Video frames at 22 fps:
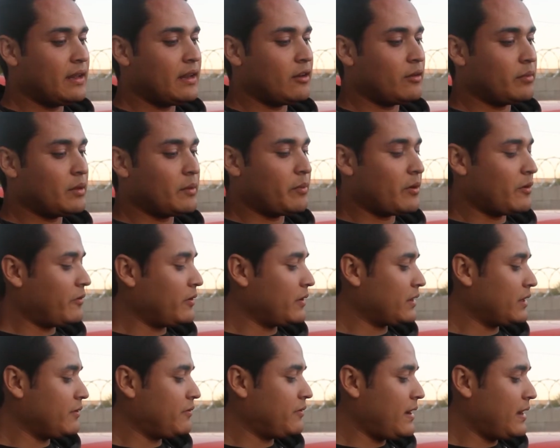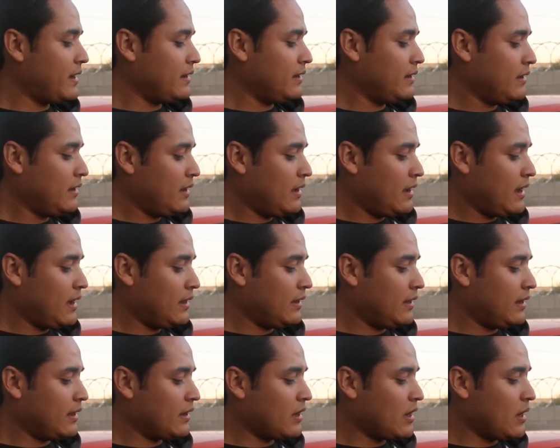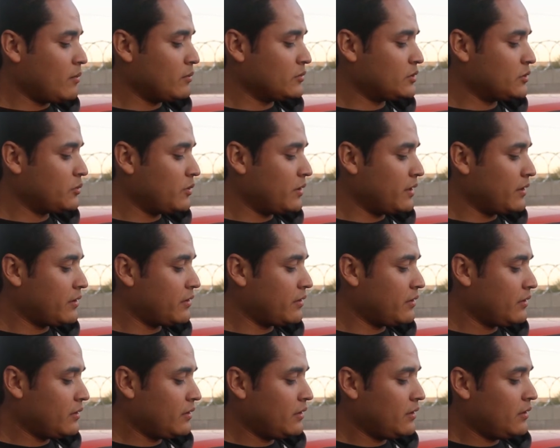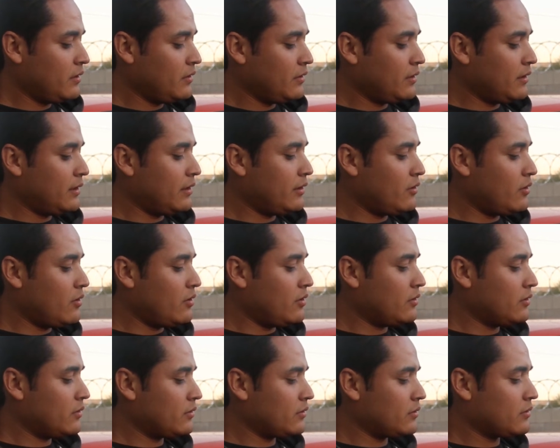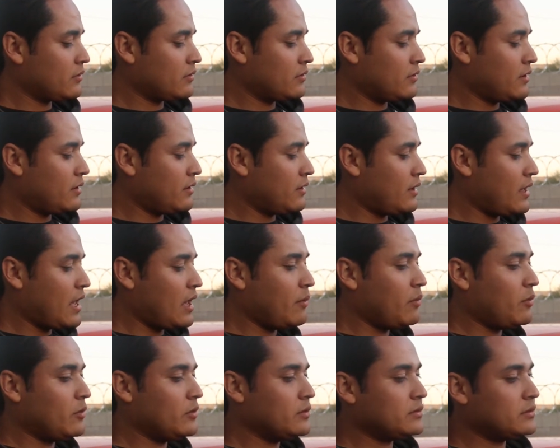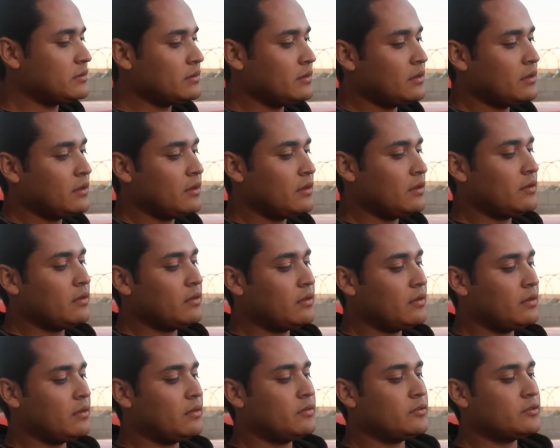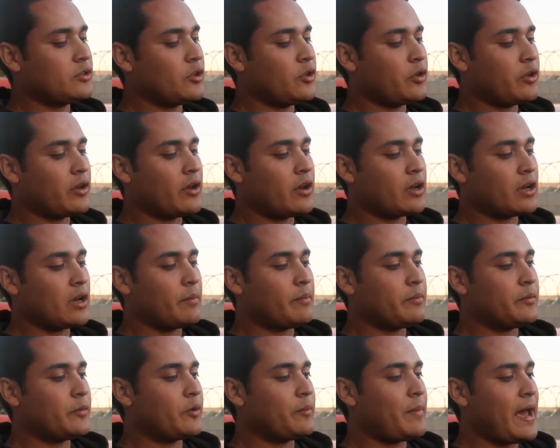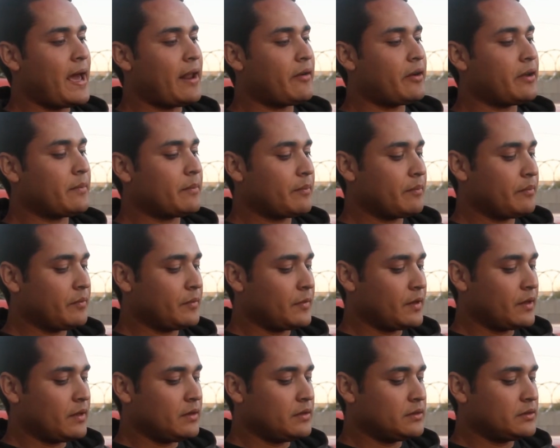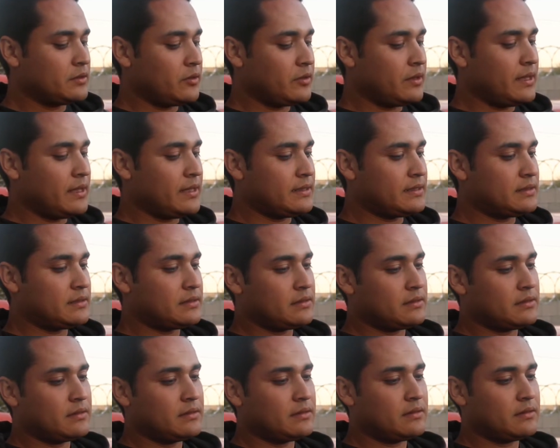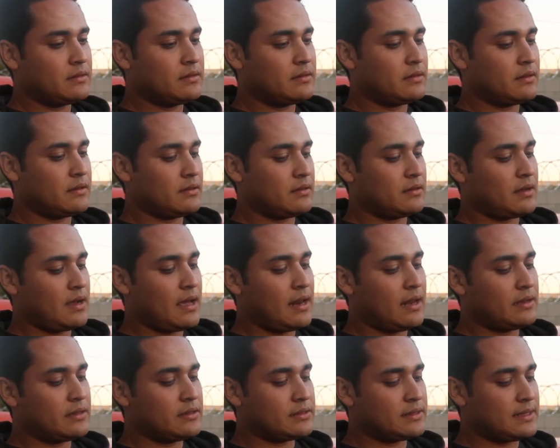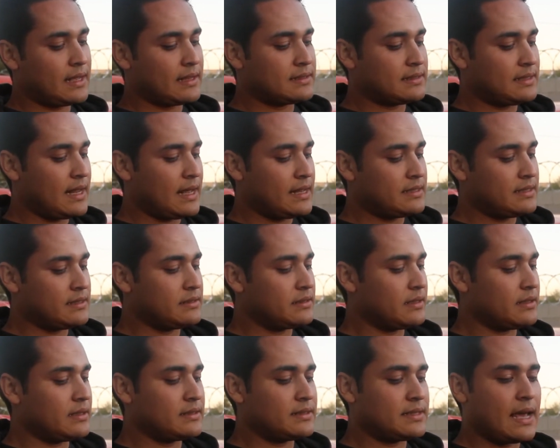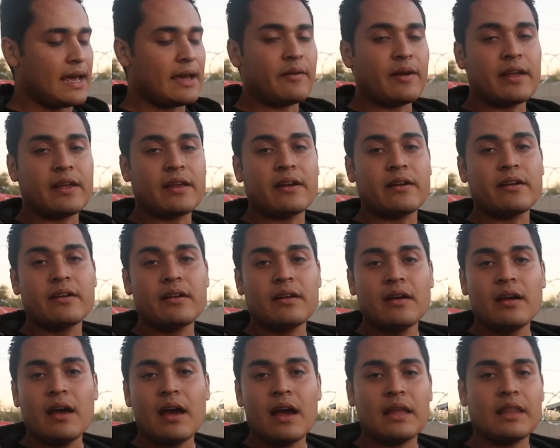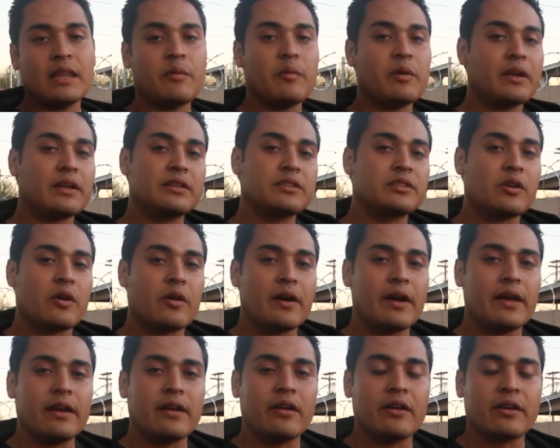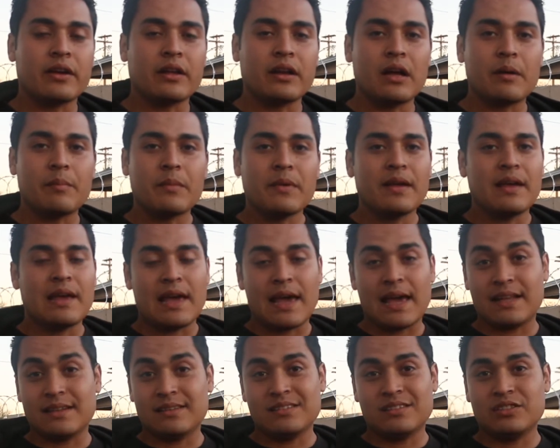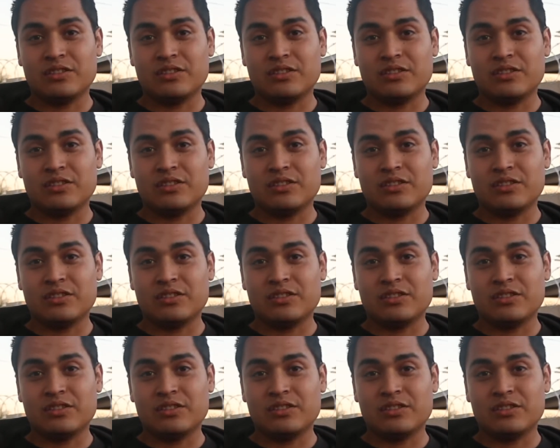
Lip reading: It'll be perfectly fine. And then it comes with the little cables so you can hook up your battery. So this kind of just like slides into the side right here, and then we can just go ahead and hook it up and